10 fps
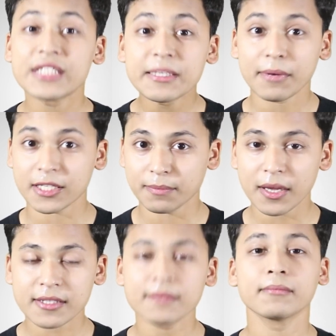
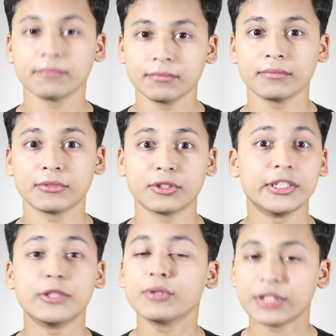
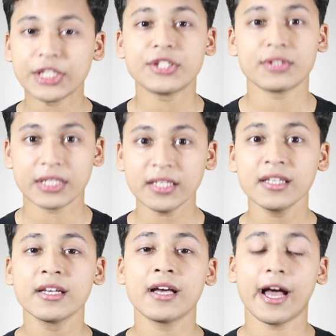They don't teach C,
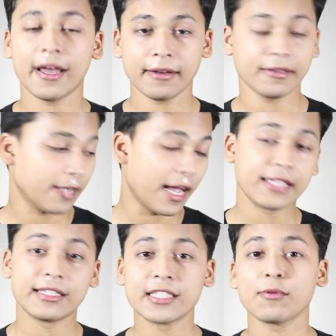
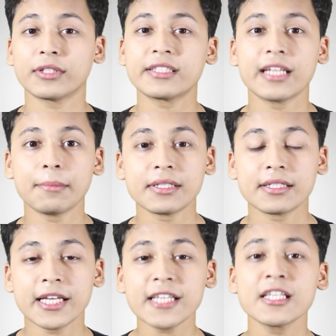and this is what the
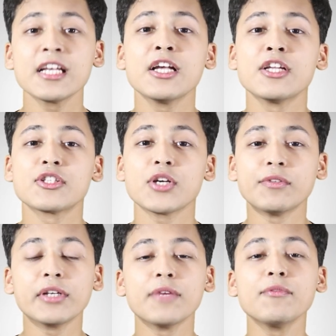syllabus says. So it
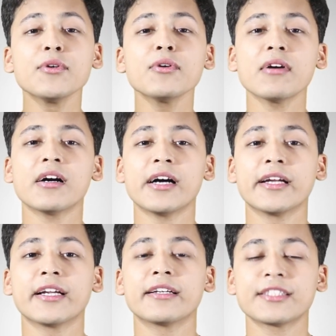will give you
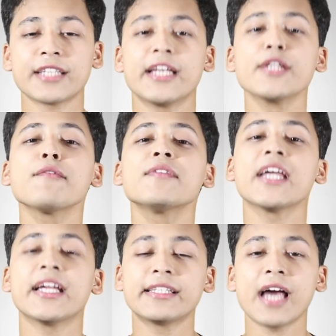an understanding of
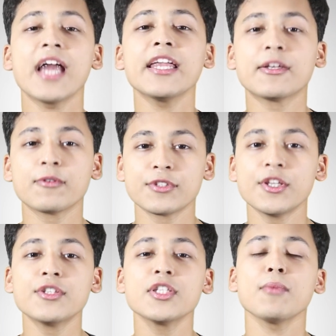the entire
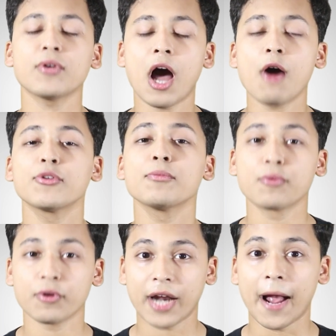ecosystem on how to
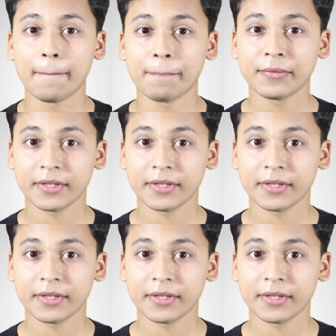program.